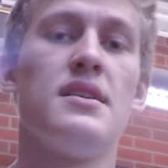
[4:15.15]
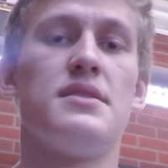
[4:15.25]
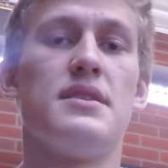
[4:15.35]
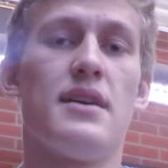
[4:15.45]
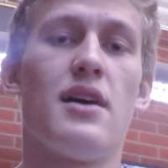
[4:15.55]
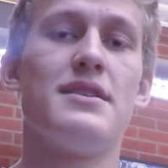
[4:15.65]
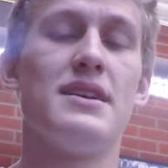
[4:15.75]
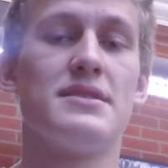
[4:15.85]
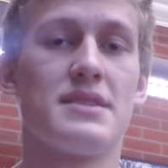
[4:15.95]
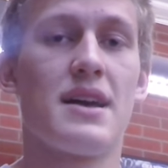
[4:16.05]
The
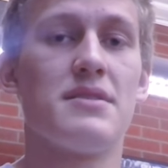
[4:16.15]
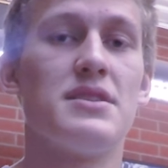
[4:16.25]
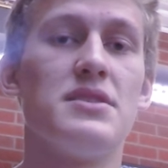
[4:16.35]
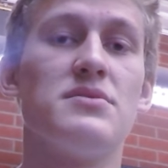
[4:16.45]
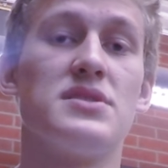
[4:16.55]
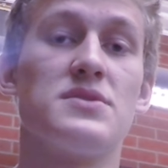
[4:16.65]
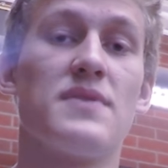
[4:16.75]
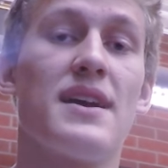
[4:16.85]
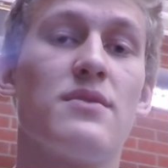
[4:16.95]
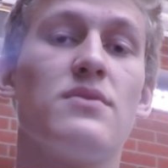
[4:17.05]
RDLs allow you to use
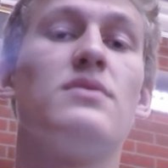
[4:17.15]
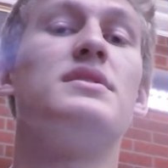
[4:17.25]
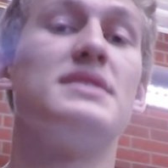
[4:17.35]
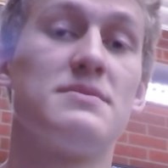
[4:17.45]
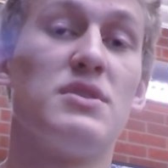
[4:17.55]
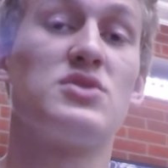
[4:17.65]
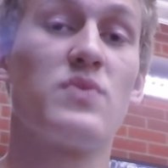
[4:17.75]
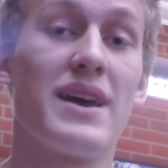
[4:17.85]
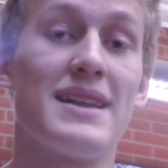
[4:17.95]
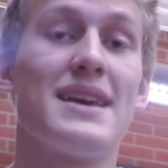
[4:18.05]
this much
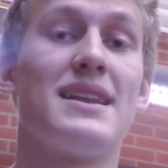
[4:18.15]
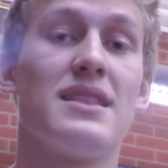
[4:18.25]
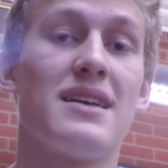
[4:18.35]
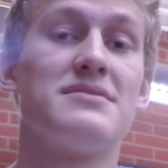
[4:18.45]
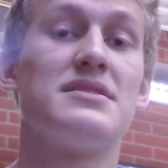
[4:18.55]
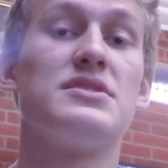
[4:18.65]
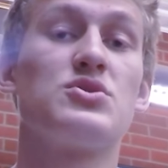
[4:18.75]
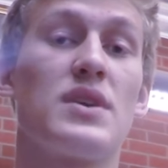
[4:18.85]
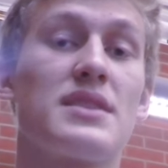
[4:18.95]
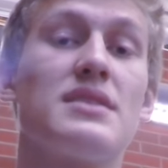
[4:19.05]
weight, and it allows you to
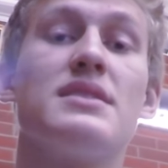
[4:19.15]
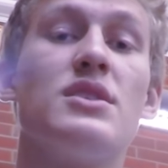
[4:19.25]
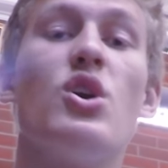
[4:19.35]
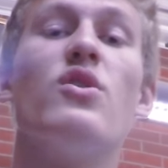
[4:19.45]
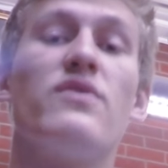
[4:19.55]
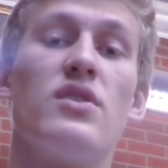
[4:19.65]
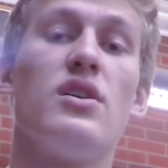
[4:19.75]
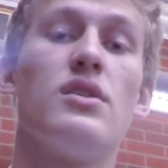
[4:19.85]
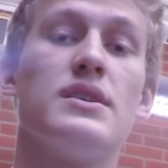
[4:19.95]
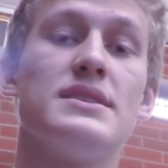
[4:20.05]
strengthen
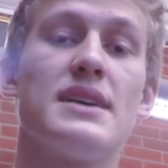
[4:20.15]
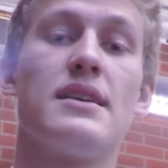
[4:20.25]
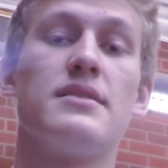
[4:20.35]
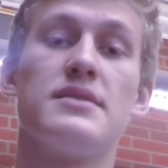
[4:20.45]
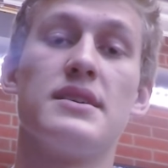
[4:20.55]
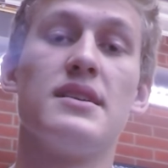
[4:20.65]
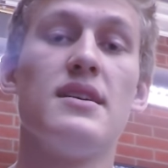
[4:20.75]
overall entirely,